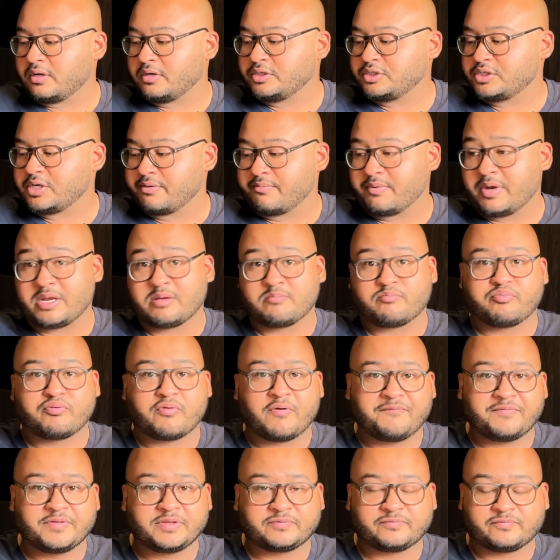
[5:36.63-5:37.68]
generating
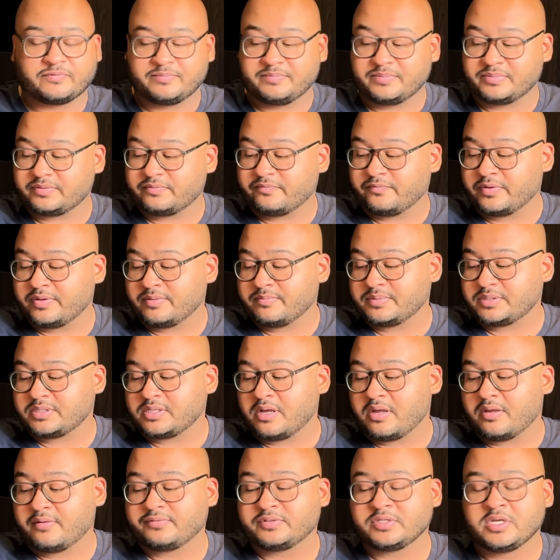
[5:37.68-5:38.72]
profits for
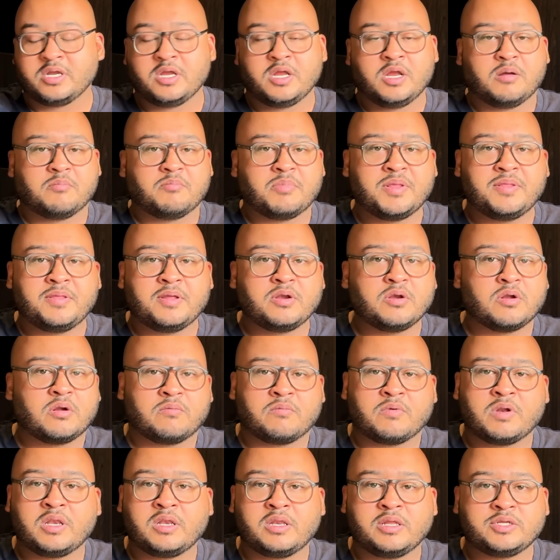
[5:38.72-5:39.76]
themselves, but they're not
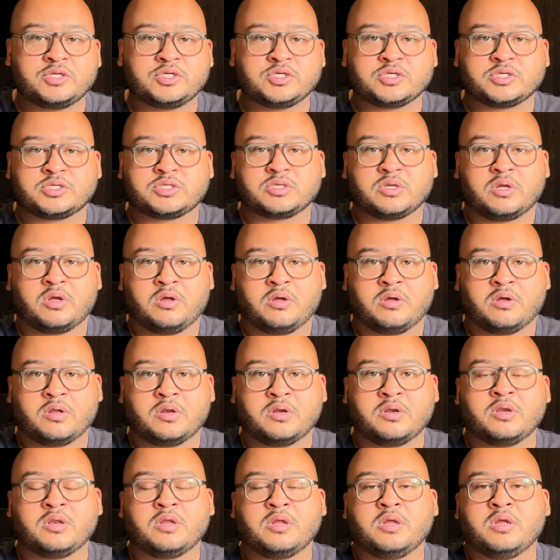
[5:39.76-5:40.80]
religious
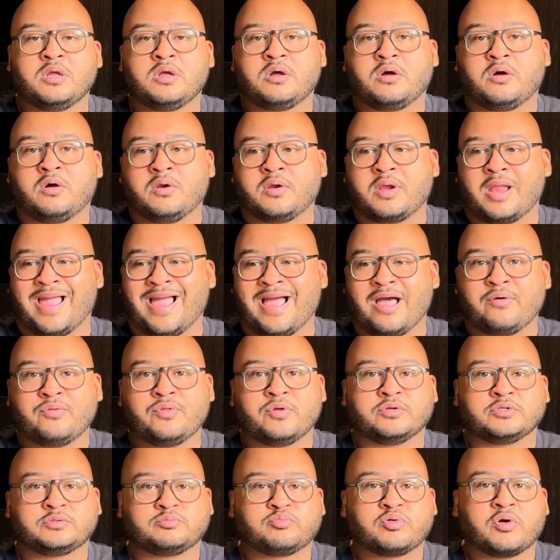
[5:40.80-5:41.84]
on how
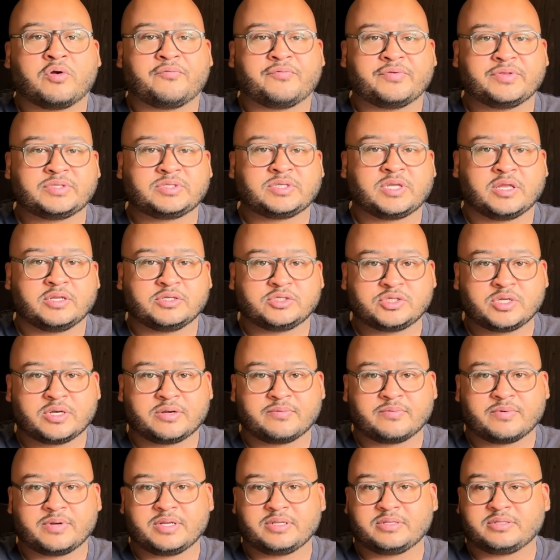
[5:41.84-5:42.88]
those profits get
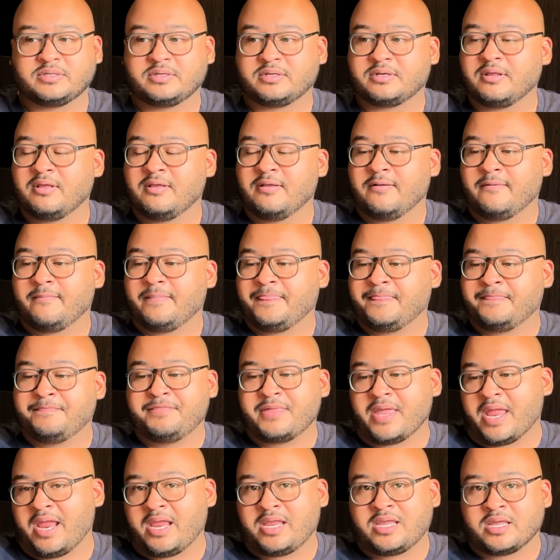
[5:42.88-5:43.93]
generated.
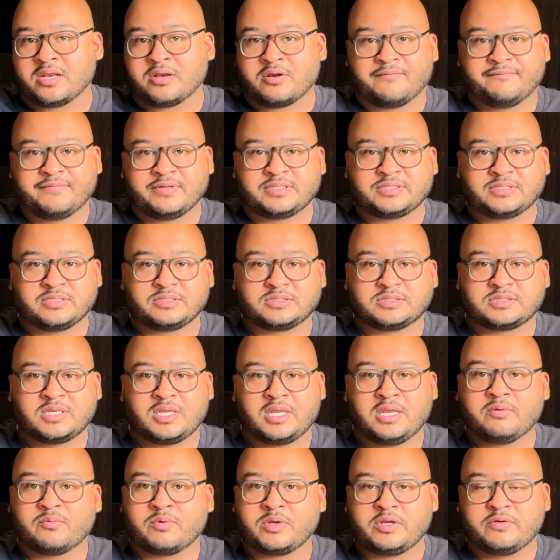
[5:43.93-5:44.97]
They can obviously
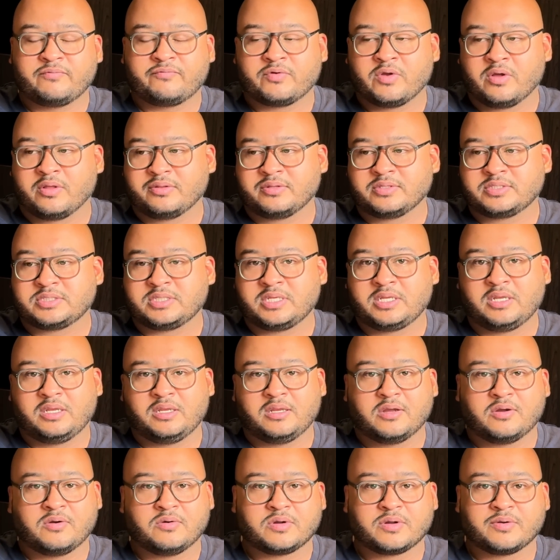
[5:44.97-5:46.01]
see when you've got the
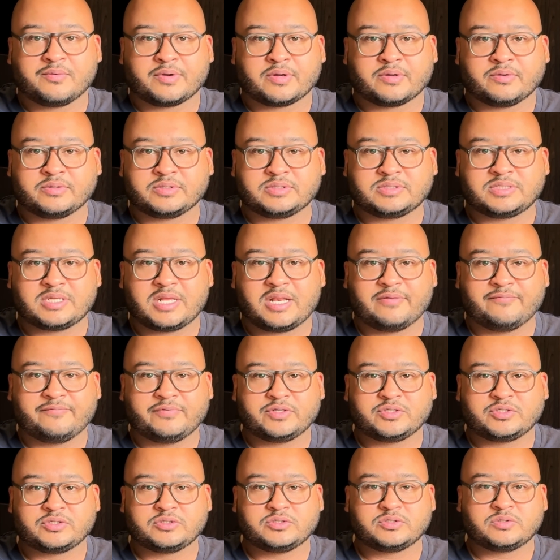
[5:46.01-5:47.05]
CEO going on
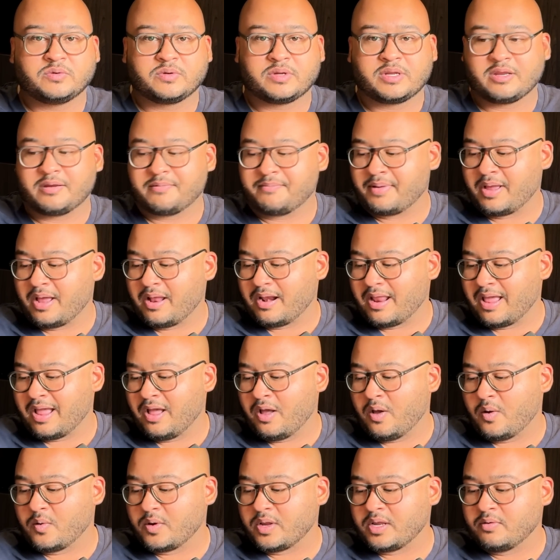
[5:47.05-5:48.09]
television talking about
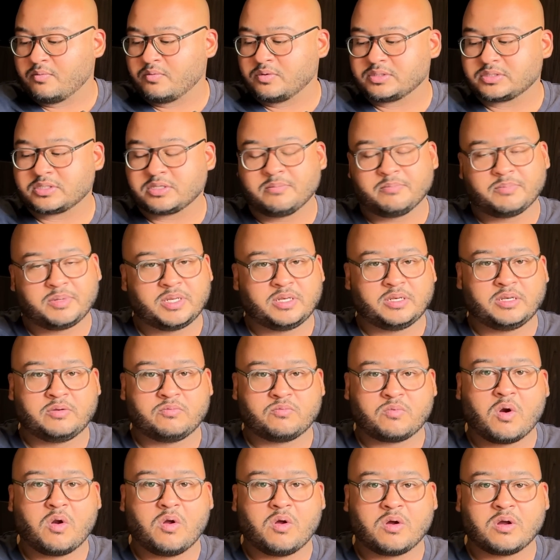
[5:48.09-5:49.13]
how he was completely
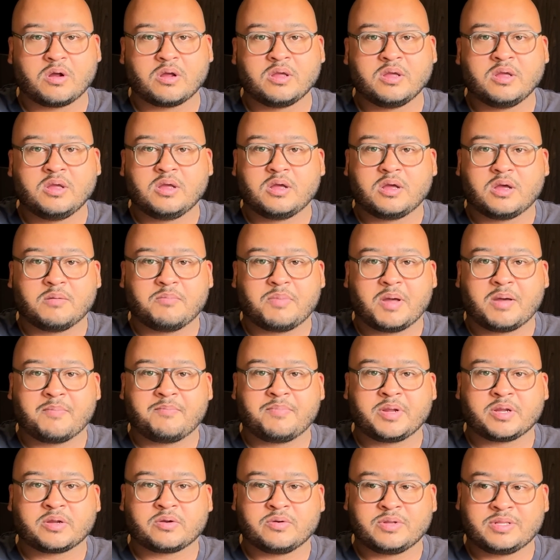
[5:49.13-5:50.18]
wrong about
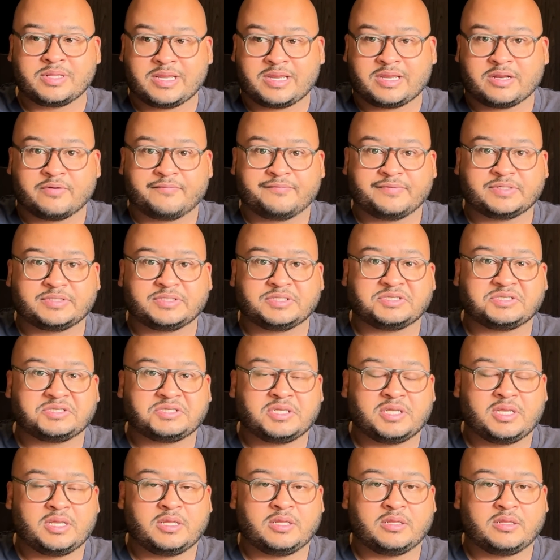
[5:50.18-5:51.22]
Bitcoin. They can obviously
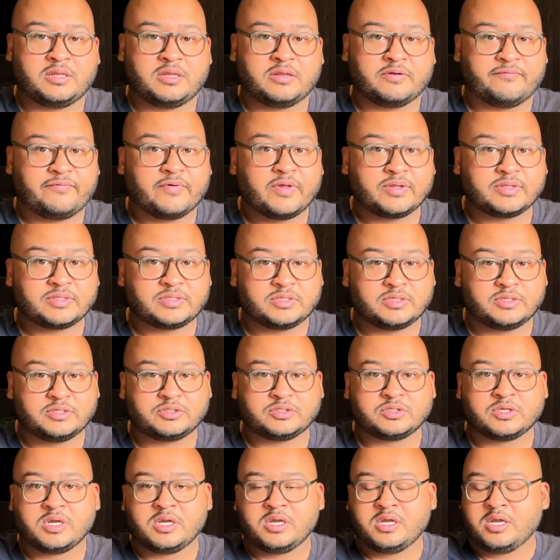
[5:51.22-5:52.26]
see the
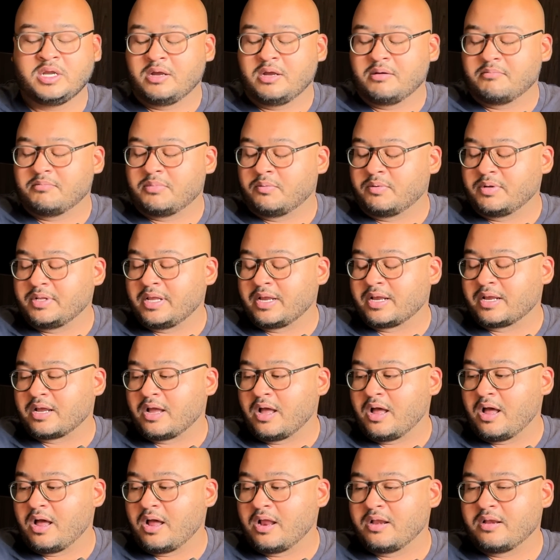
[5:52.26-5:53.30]
advantage, but what they
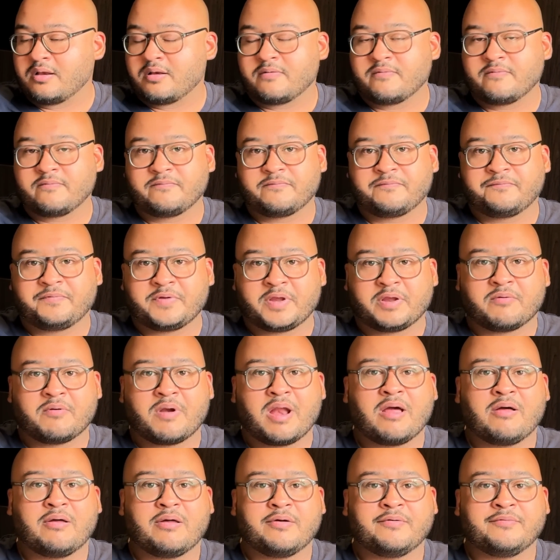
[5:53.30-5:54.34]
can't figure
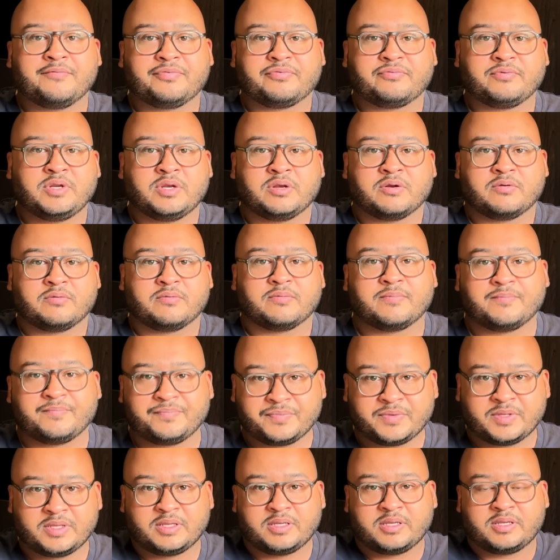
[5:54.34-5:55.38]
out
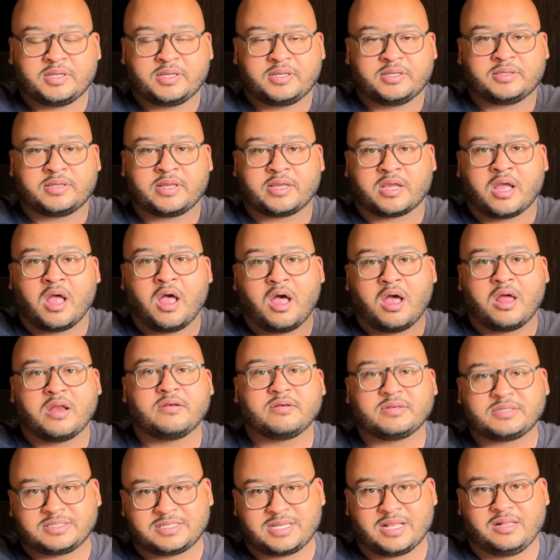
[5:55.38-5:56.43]
they can't
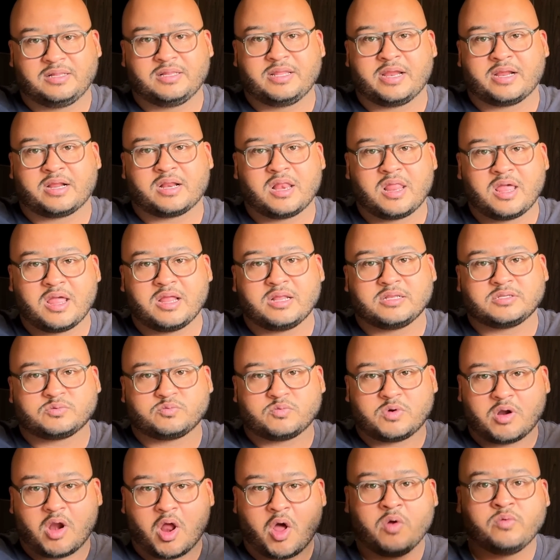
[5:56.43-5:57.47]
tell their clients
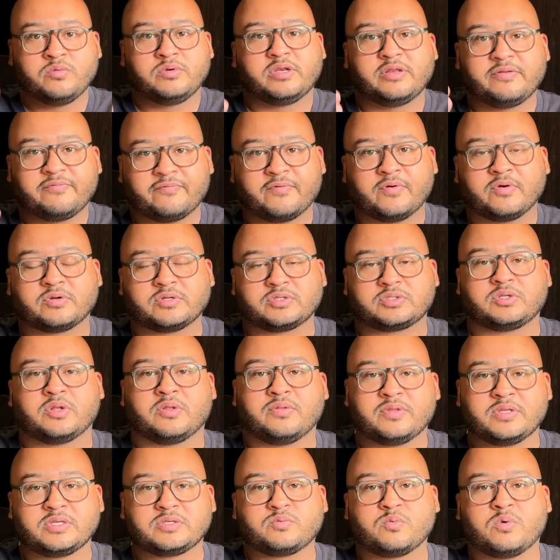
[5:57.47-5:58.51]
we're only focused on
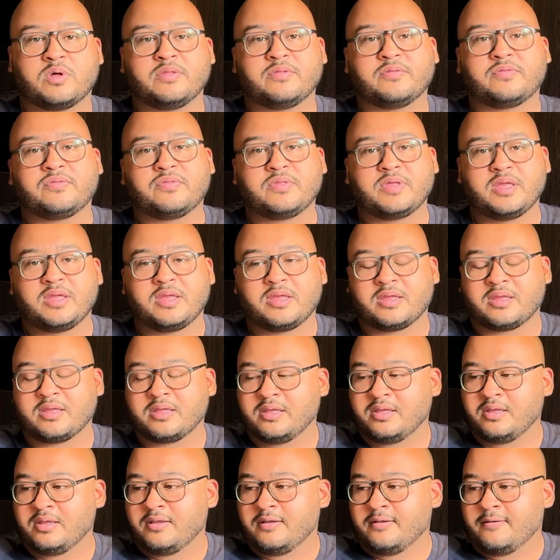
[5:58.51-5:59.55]
this one thing,
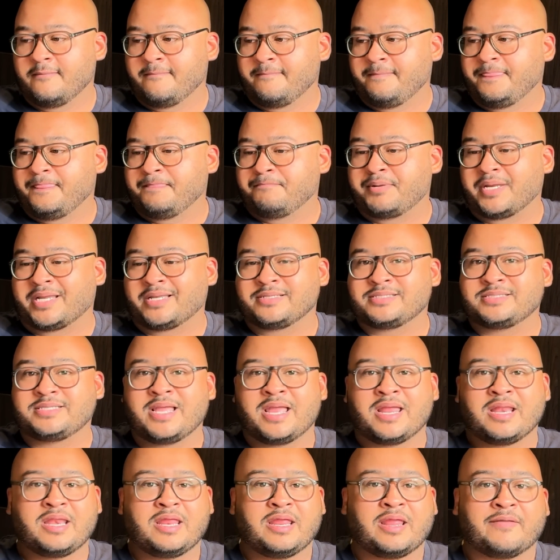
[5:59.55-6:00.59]
because
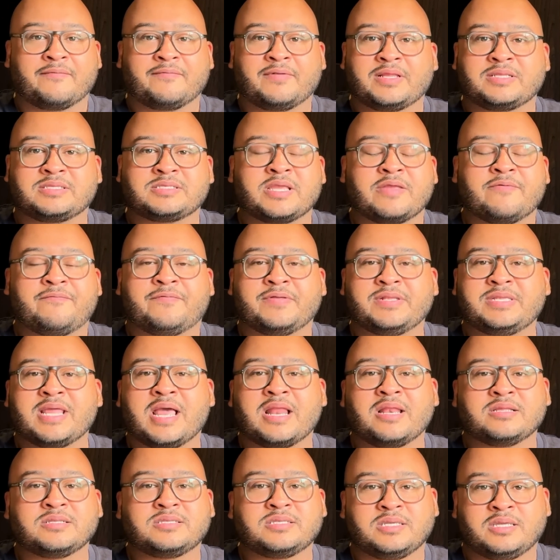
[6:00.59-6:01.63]
then if, let's say,
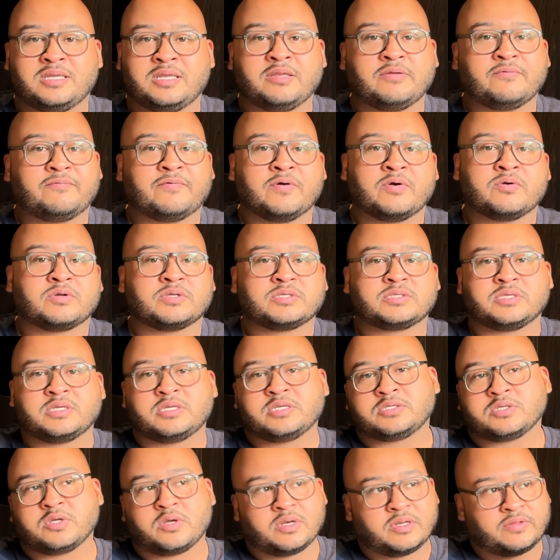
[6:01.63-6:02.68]
Fidelity
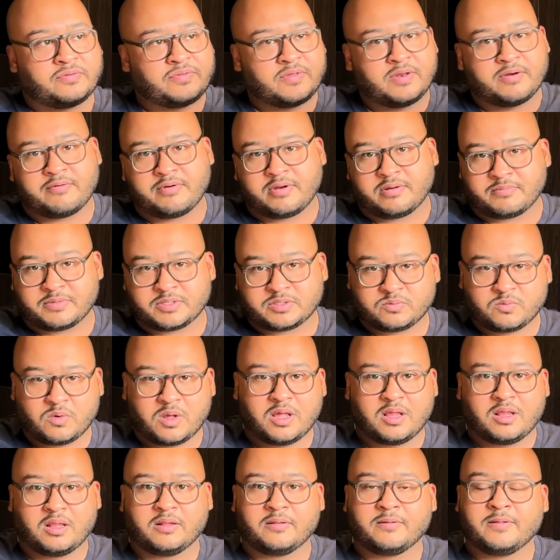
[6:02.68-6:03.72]
focuses on Ethereum as
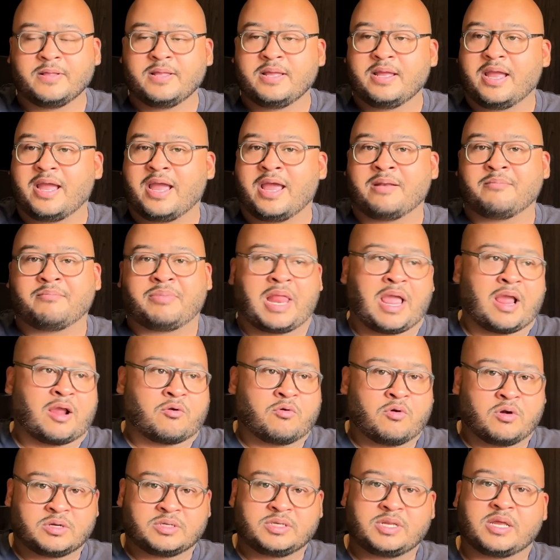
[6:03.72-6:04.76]
well and
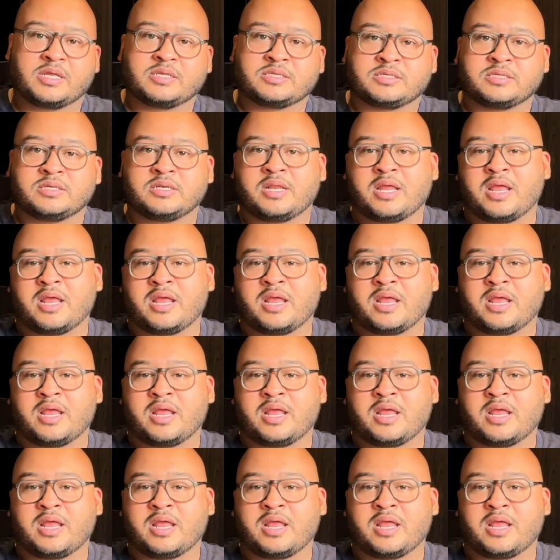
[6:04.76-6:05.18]
BlackRock doesn't,